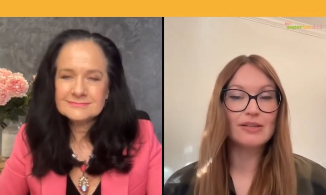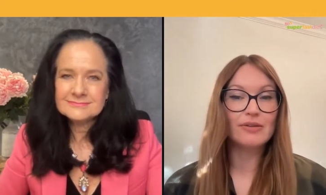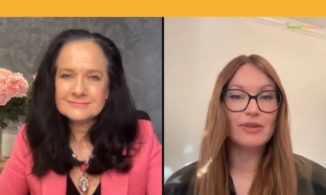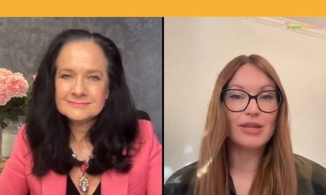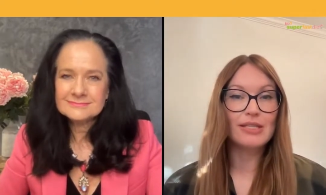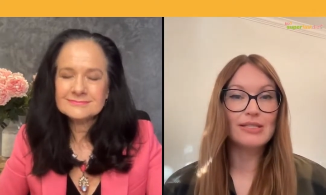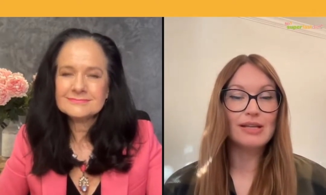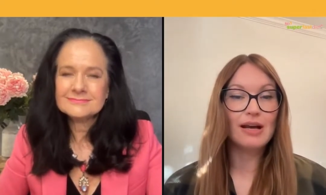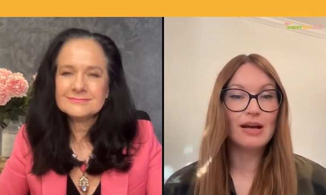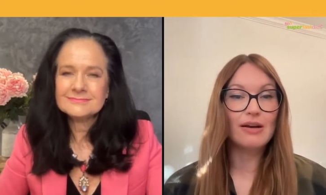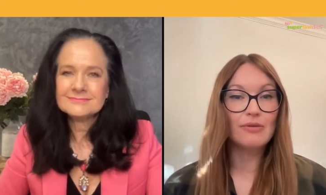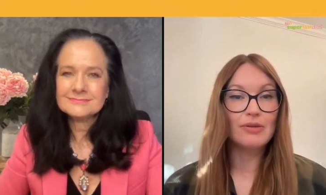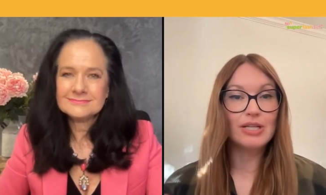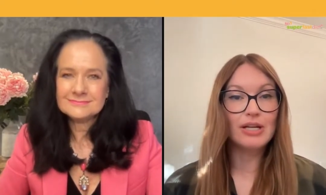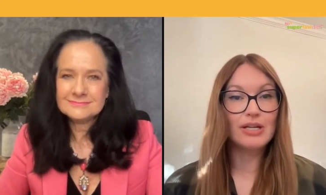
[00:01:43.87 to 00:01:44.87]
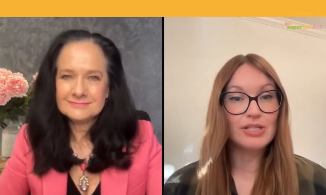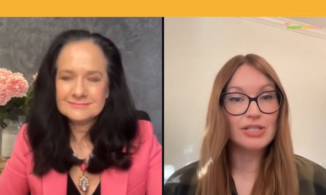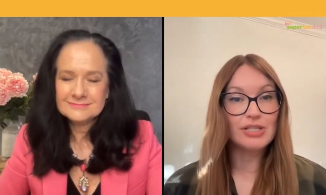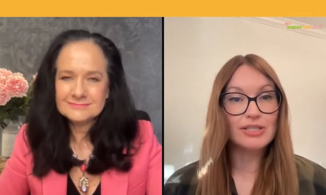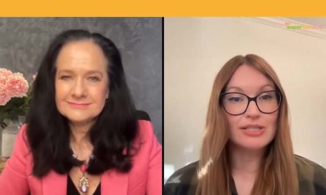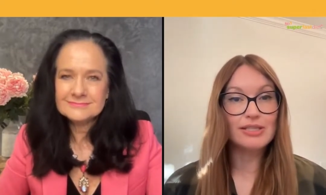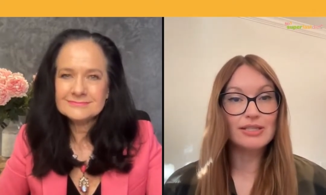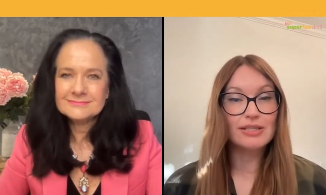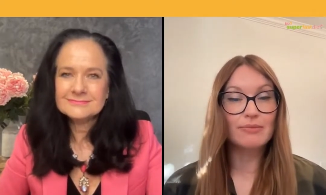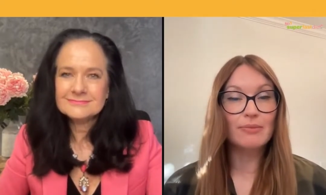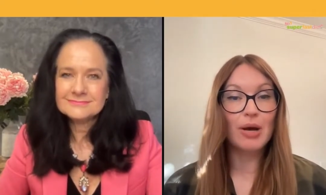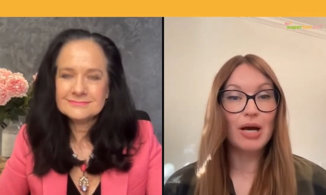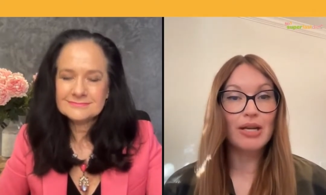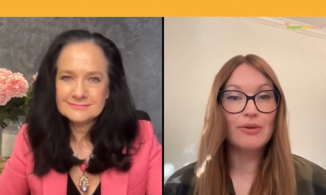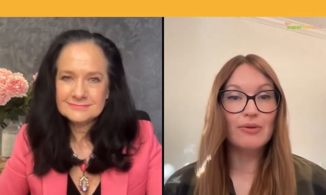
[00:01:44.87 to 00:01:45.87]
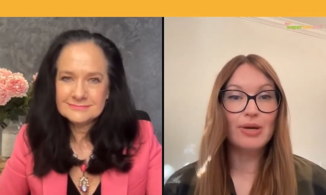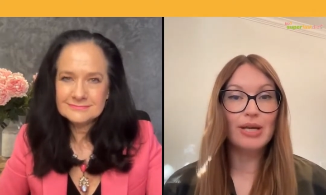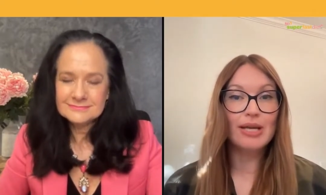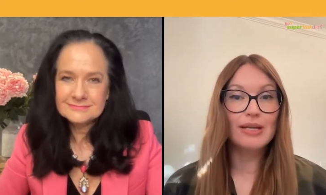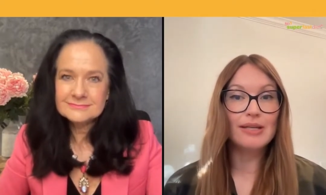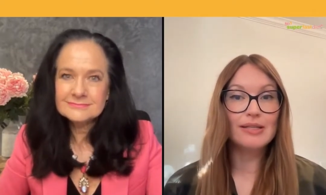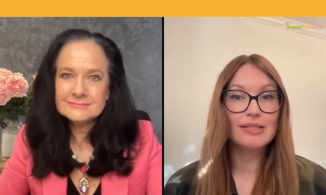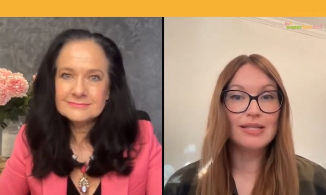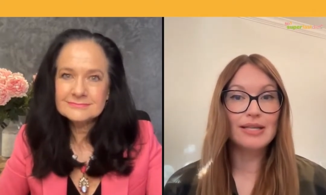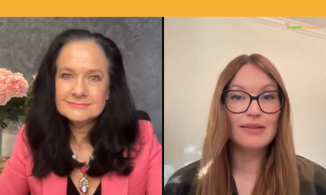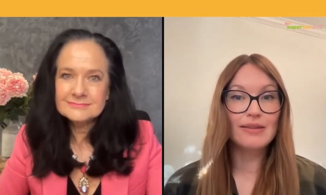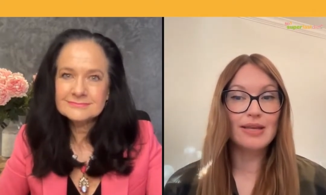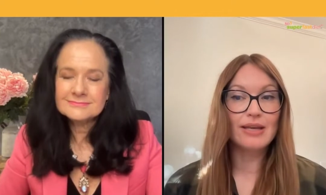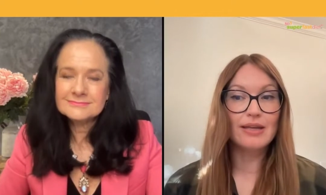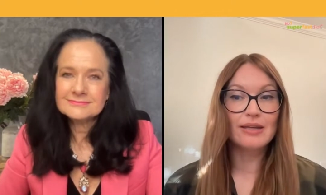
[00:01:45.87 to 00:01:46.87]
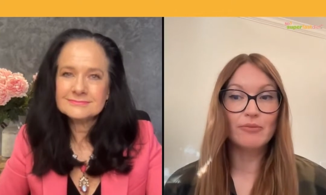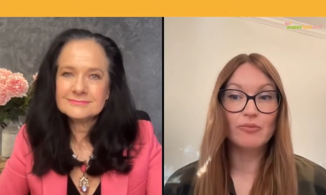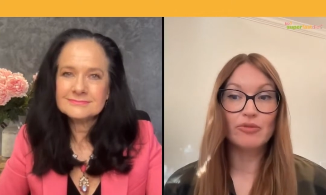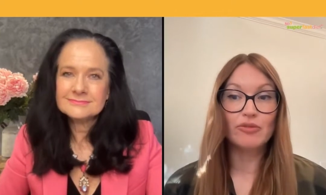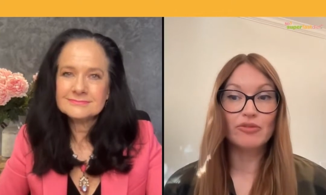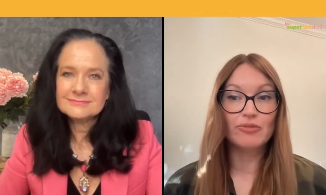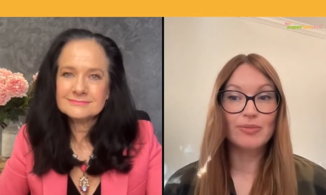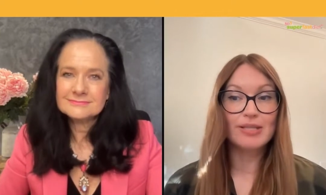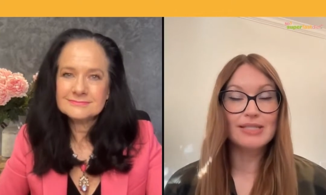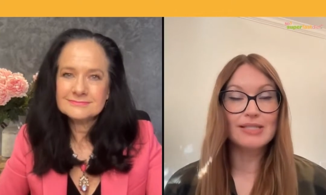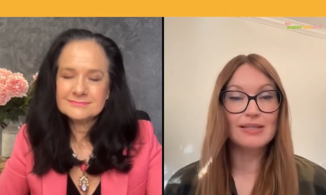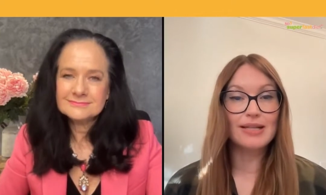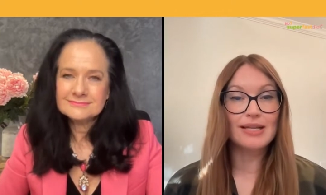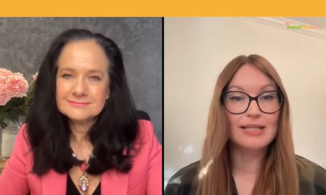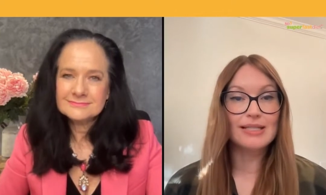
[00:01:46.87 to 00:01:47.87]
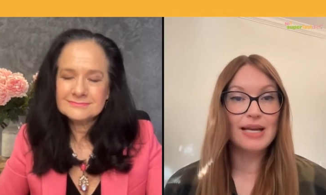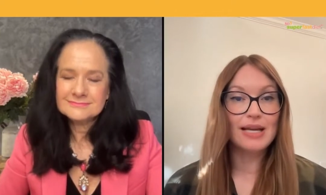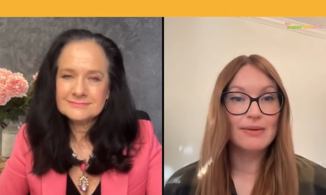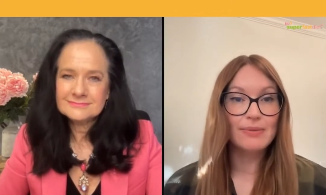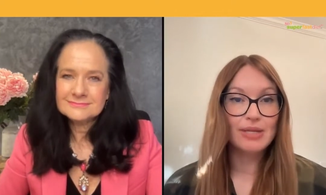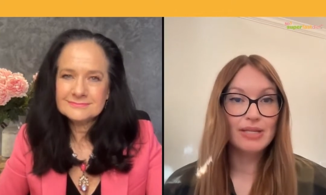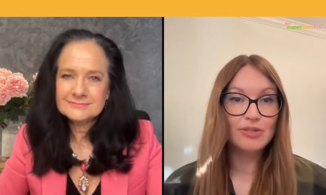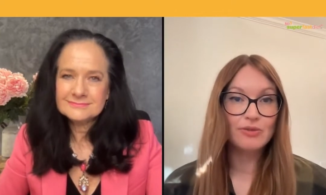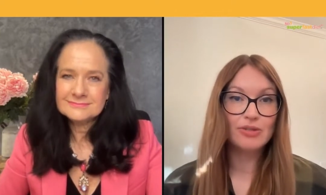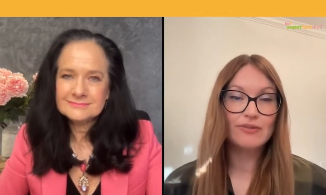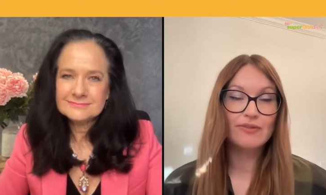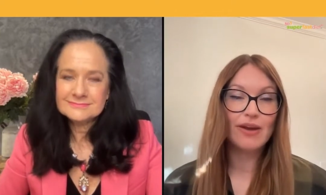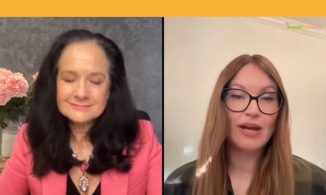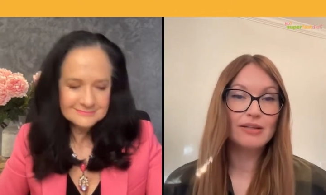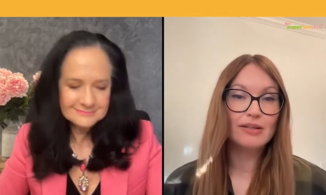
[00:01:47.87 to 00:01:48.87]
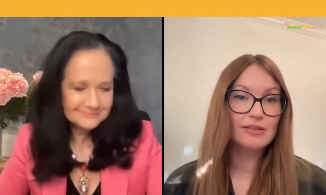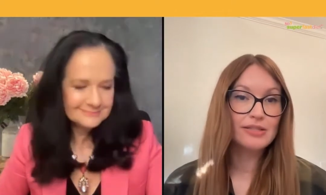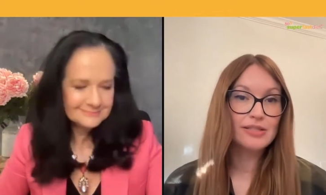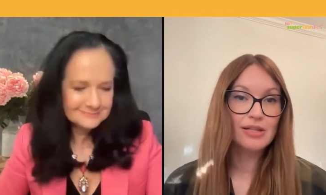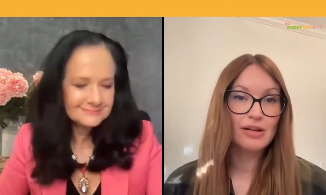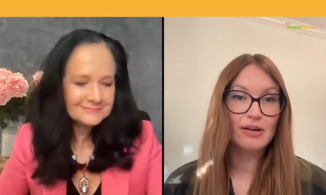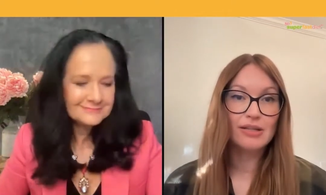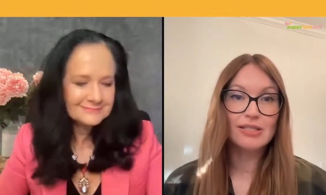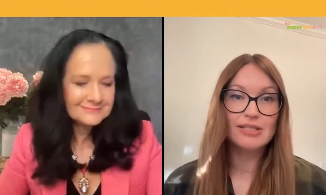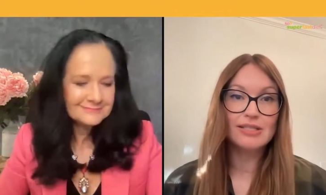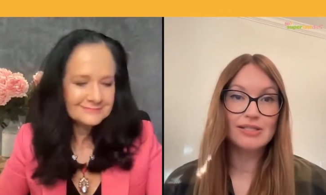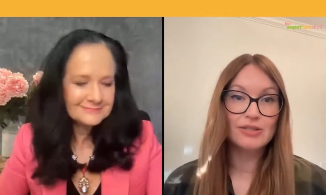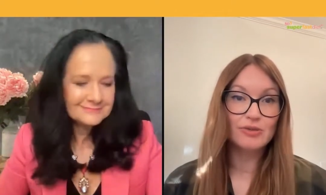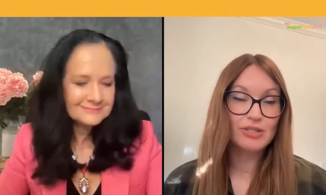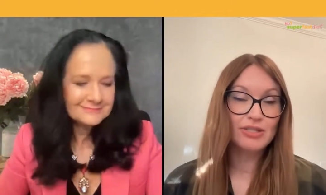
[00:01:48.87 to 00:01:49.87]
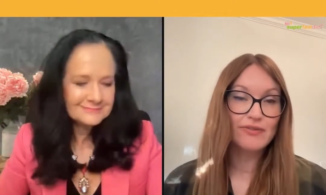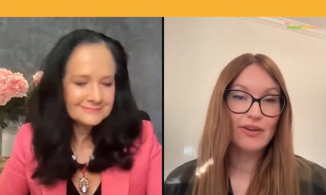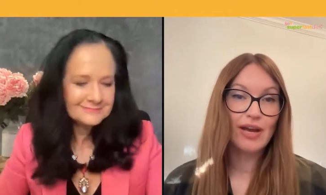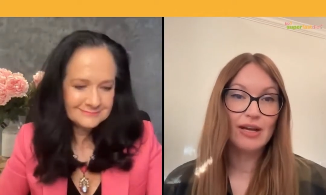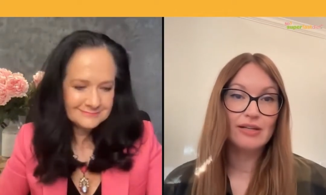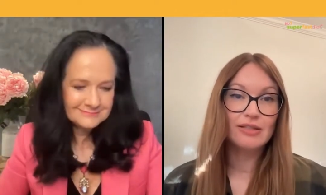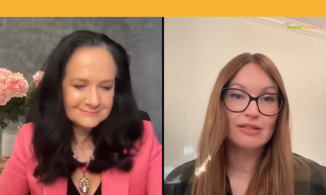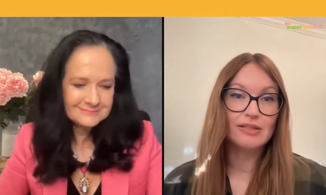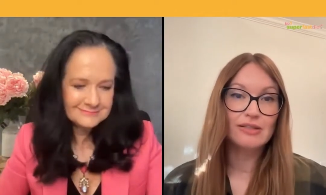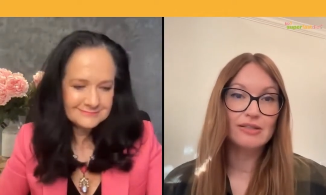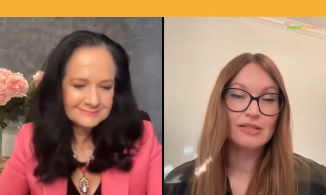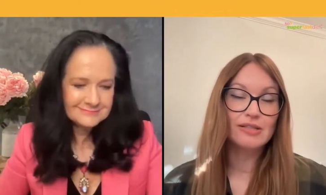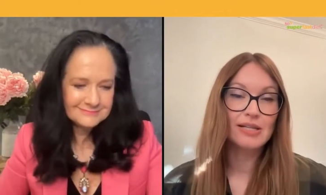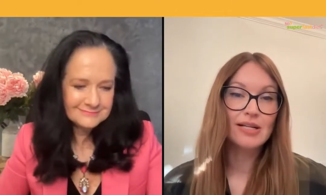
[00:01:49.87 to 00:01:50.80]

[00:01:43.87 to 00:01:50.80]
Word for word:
Speaker 1: they saw reductions in body weight and then improvements in like diabetes risk factors and heart disease risk factors.